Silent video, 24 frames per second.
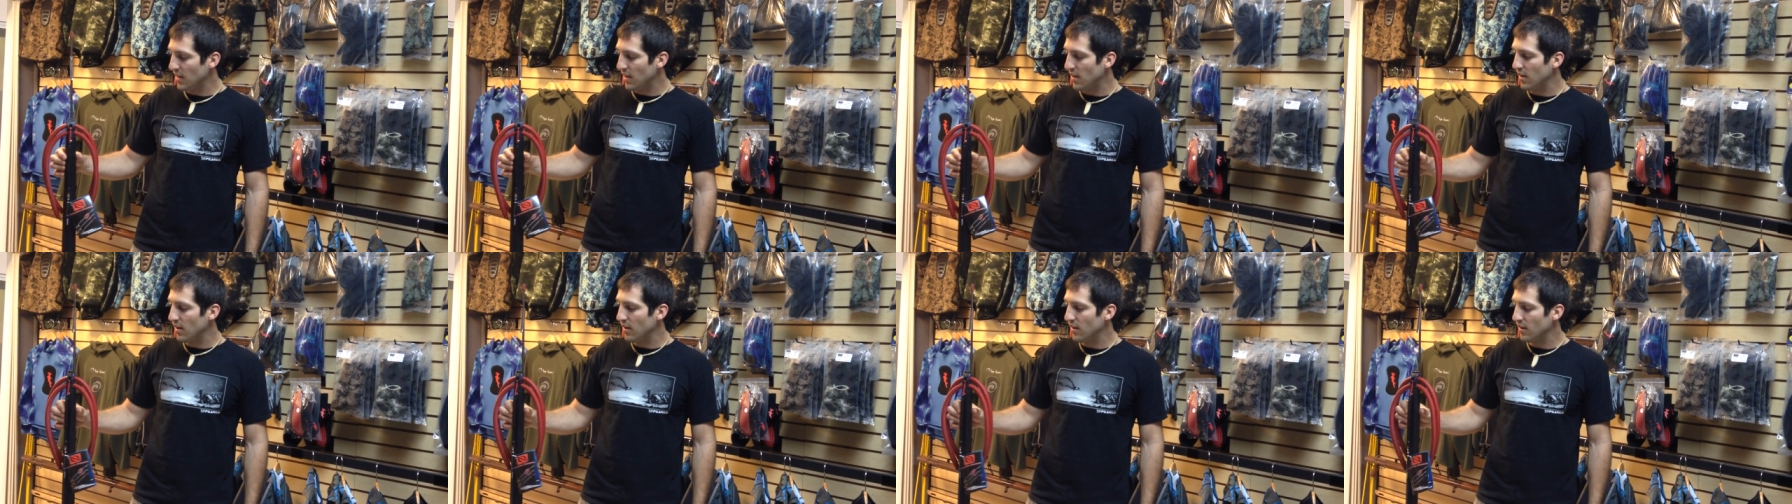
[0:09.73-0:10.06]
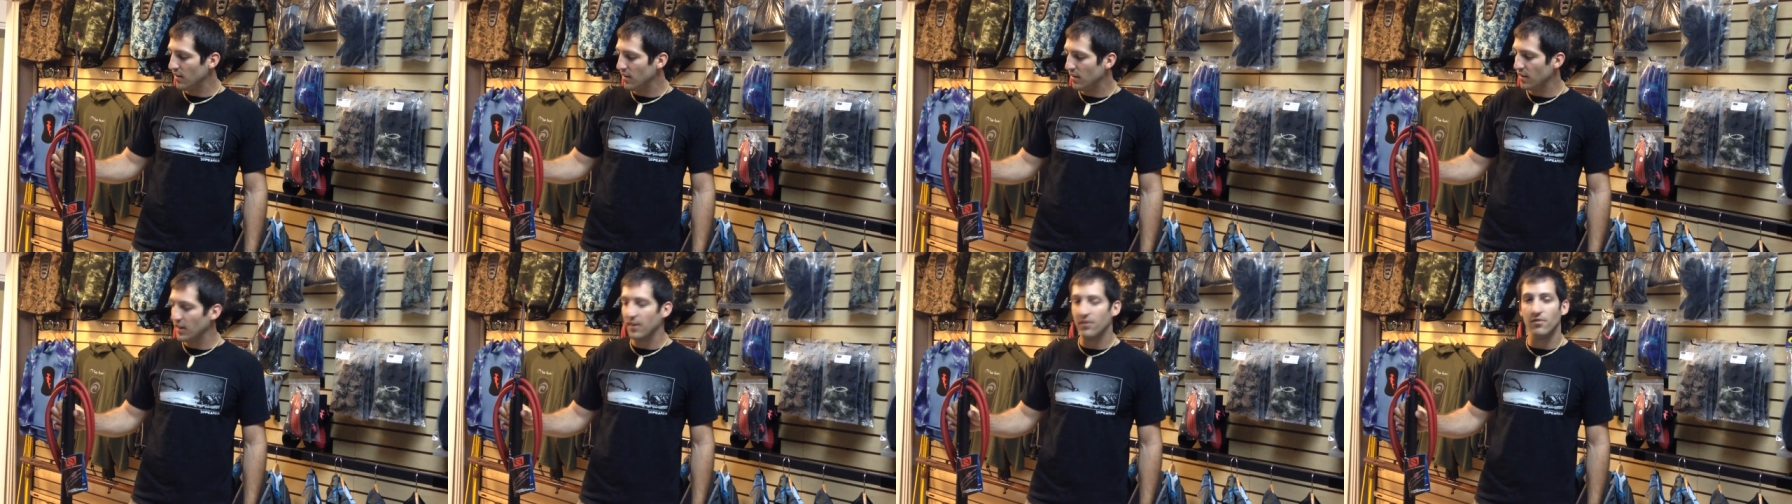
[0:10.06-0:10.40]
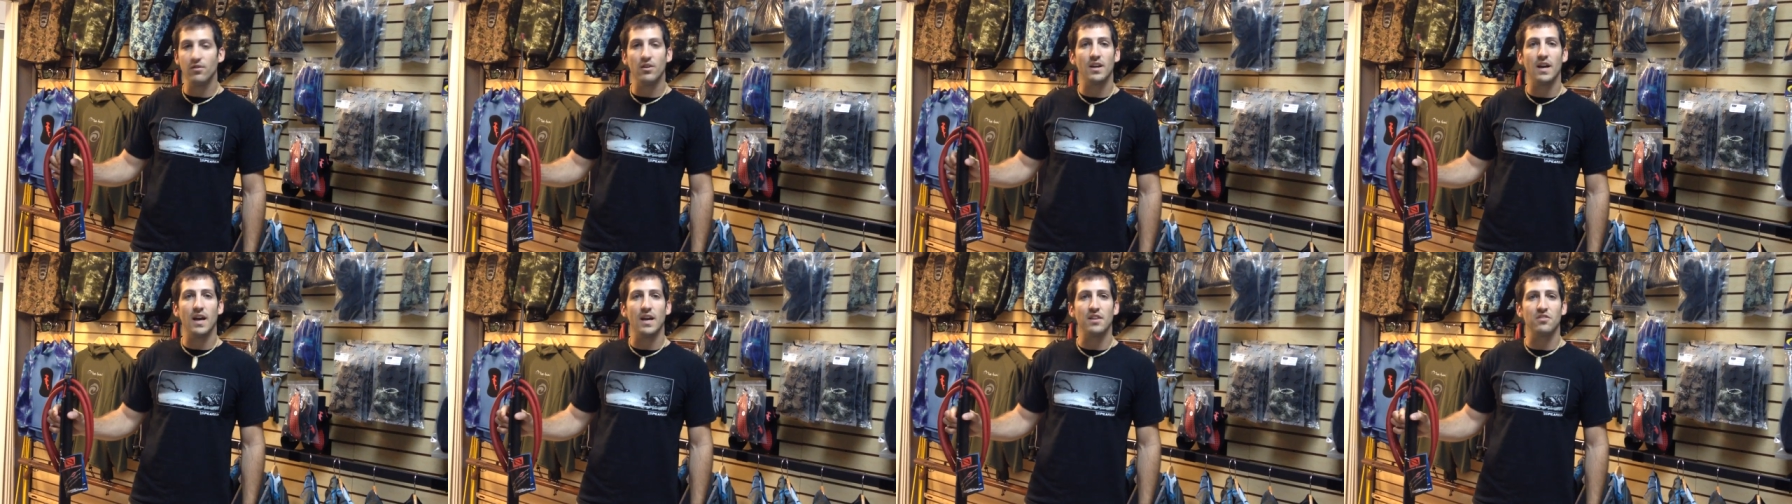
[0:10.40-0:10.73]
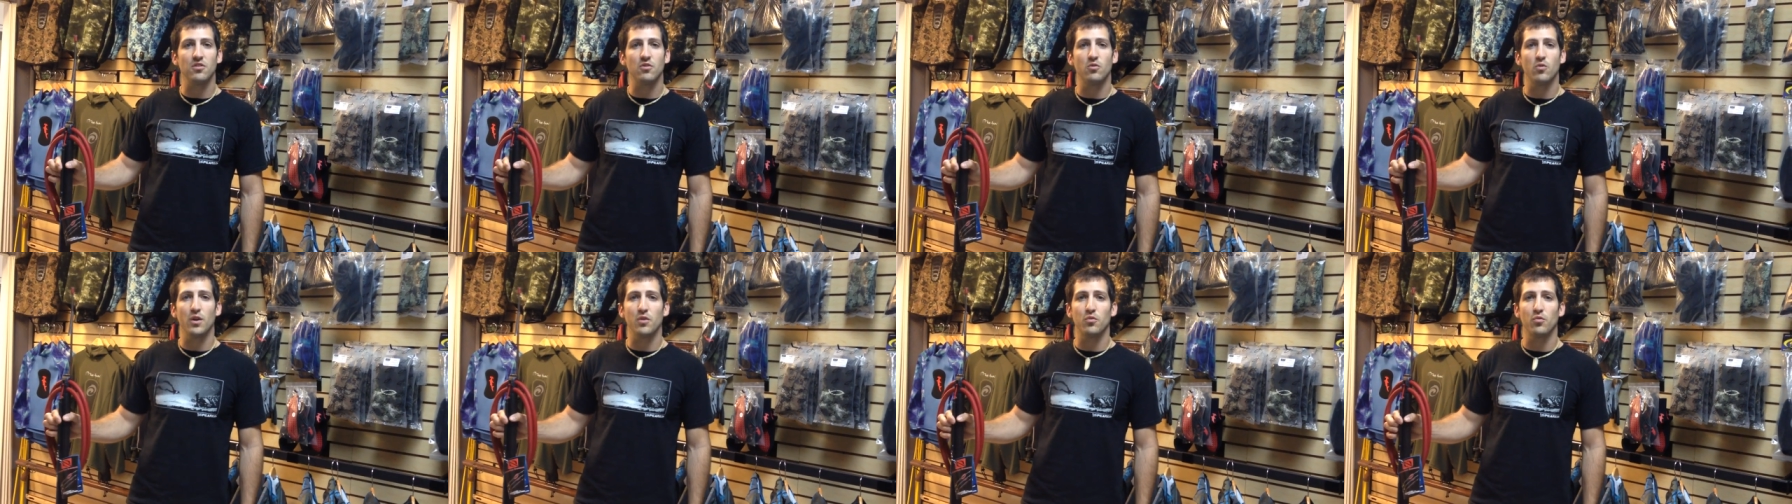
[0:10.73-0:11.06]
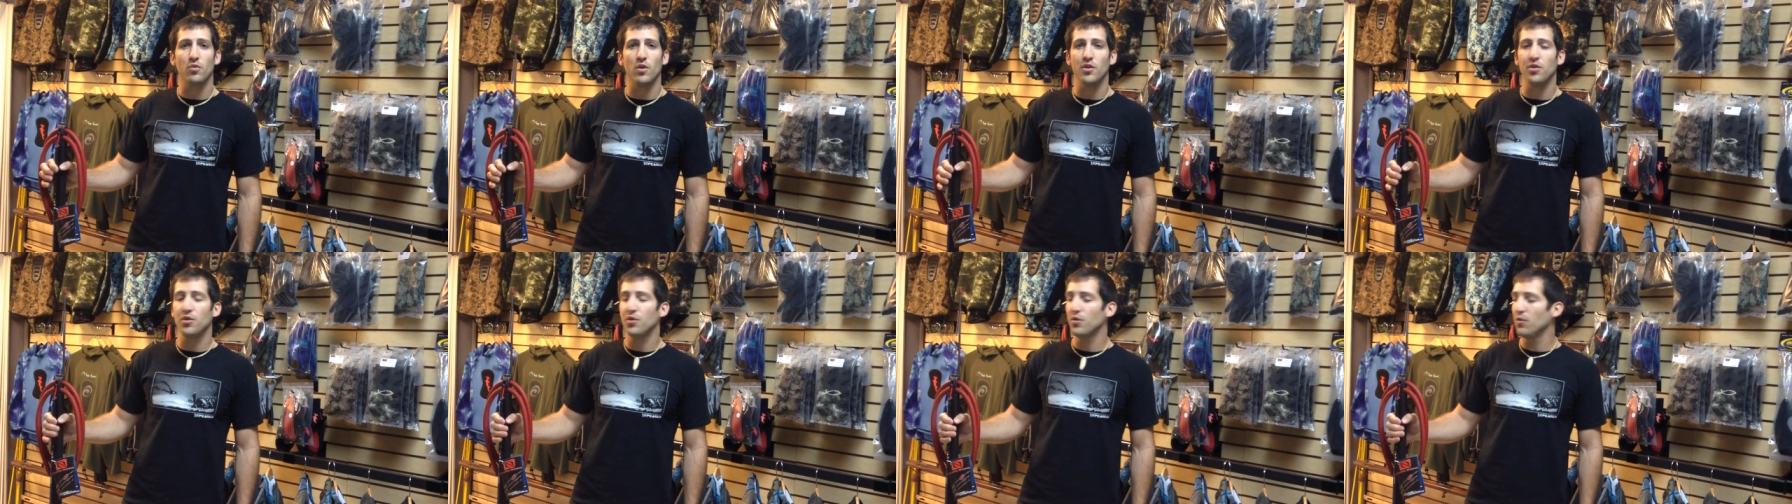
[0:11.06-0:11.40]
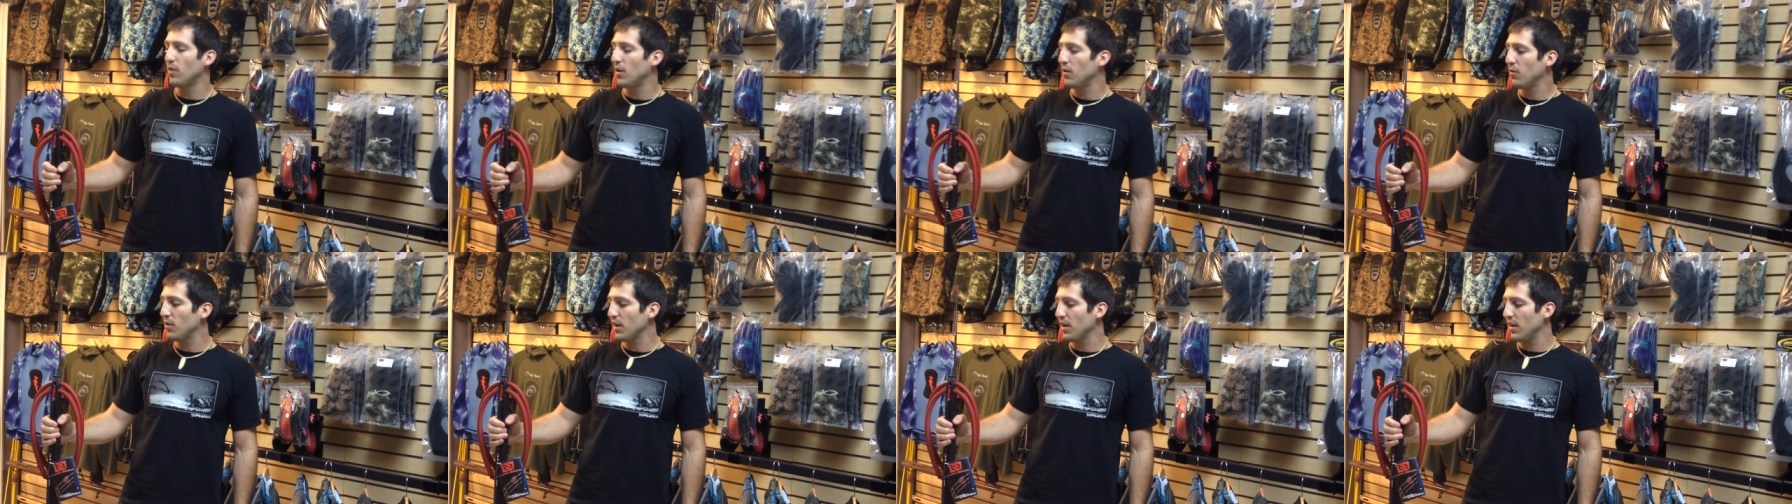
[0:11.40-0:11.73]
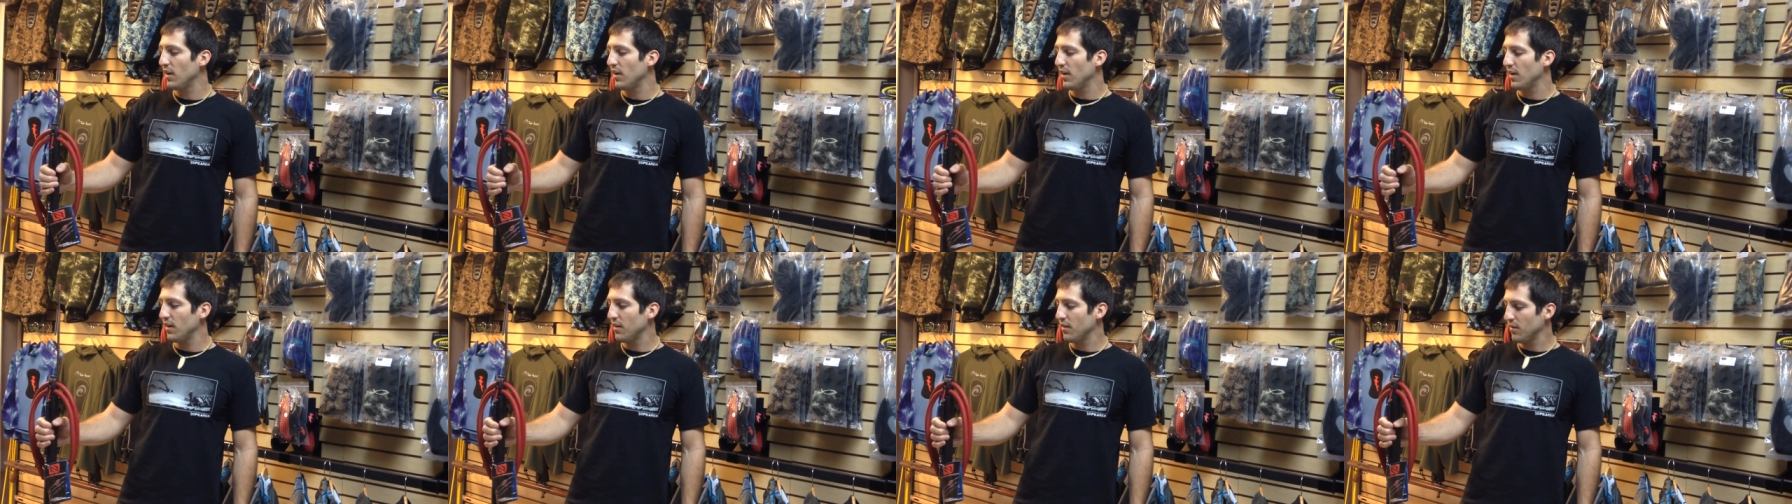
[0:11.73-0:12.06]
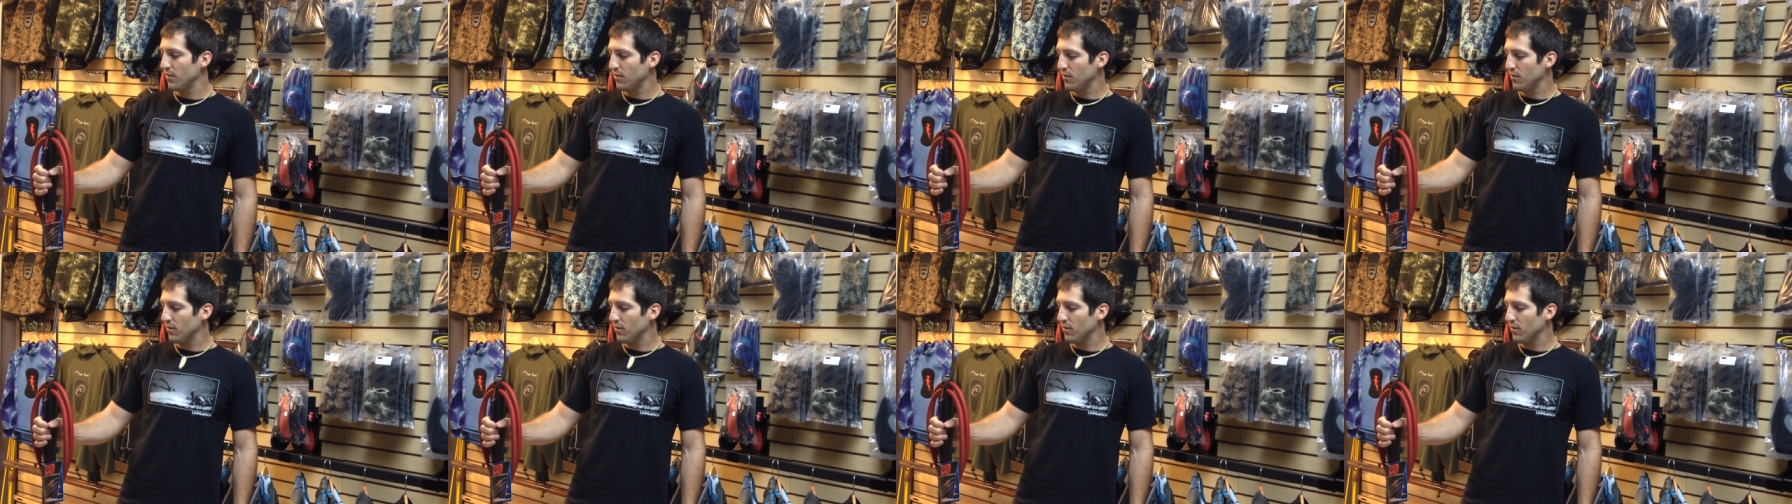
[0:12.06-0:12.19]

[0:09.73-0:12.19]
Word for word: I'll give you guys a quick run through on what, uh,